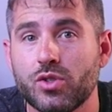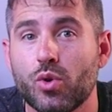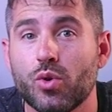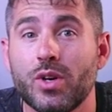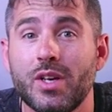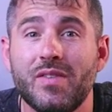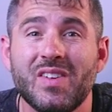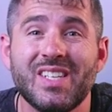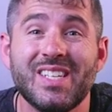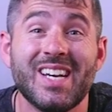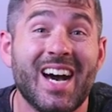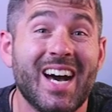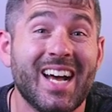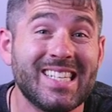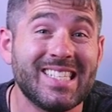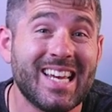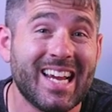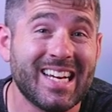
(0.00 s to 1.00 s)
or even
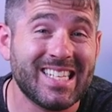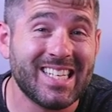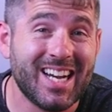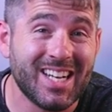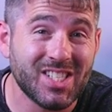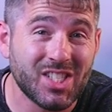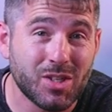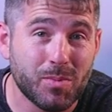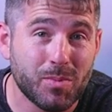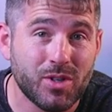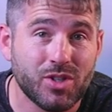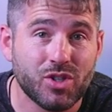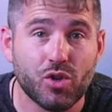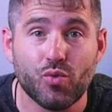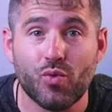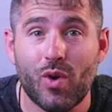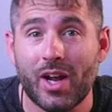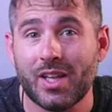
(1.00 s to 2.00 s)
contact customers
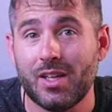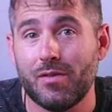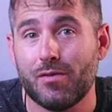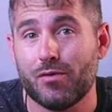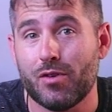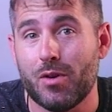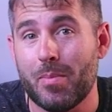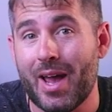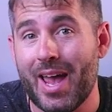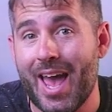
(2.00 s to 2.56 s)
directly from my